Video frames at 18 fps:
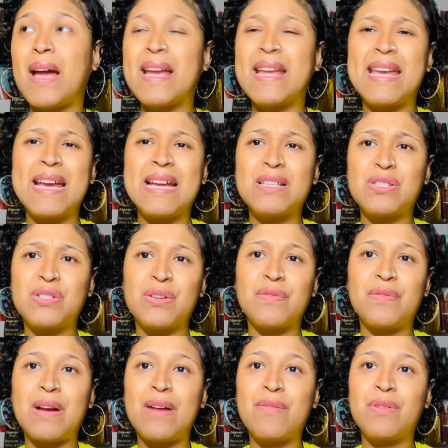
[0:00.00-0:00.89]
can't
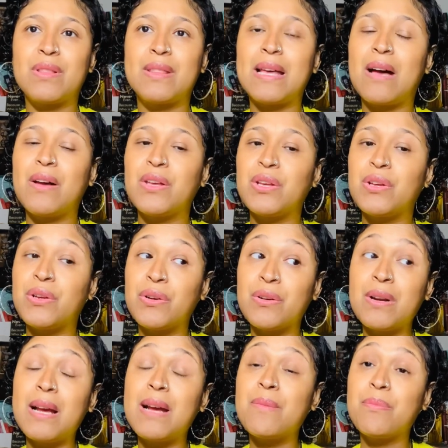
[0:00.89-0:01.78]
survive without you.
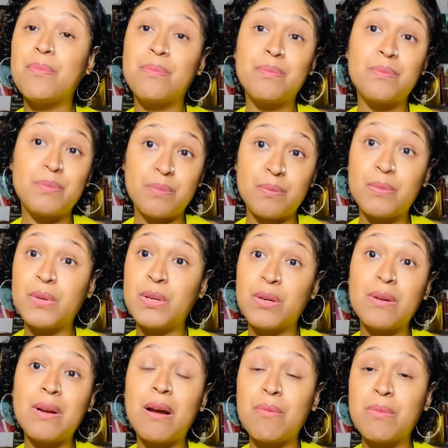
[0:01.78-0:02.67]

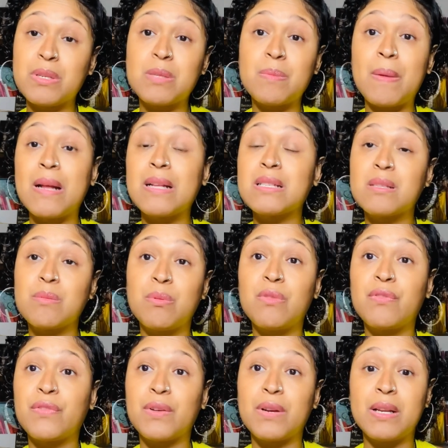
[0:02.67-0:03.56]
You're not
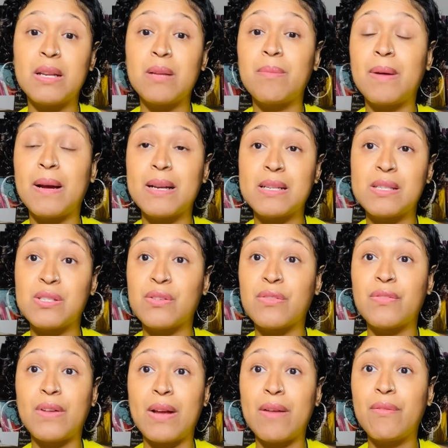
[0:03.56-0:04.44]
responsible for anybody's
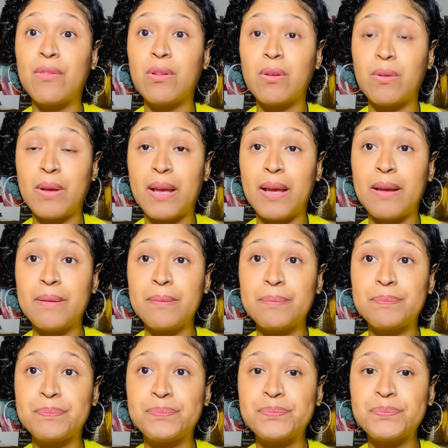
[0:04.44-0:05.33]
survival, okay?
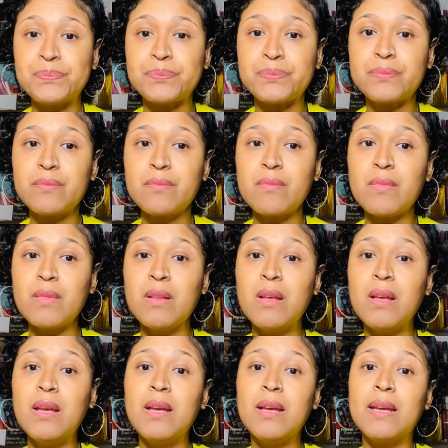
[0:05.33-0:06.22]

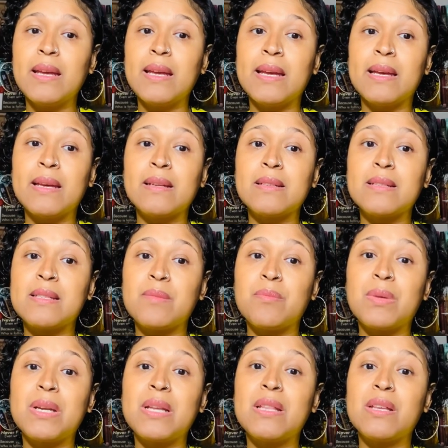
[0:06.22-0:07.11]
And
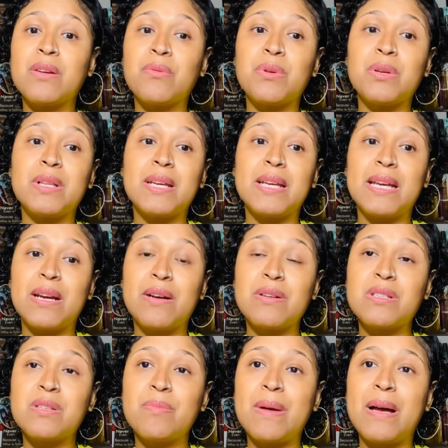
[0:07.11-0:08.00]
somebody that really
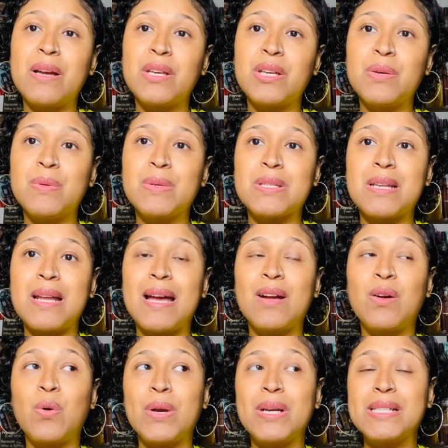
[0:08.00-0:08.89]
cares about you is
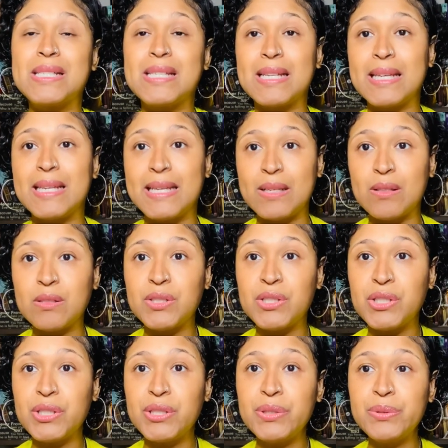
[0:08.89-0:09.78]
not going to guilt
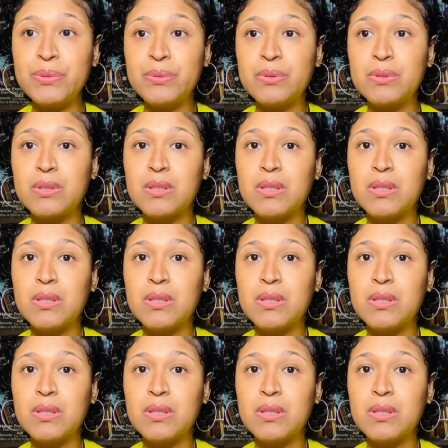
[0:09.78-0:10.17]
you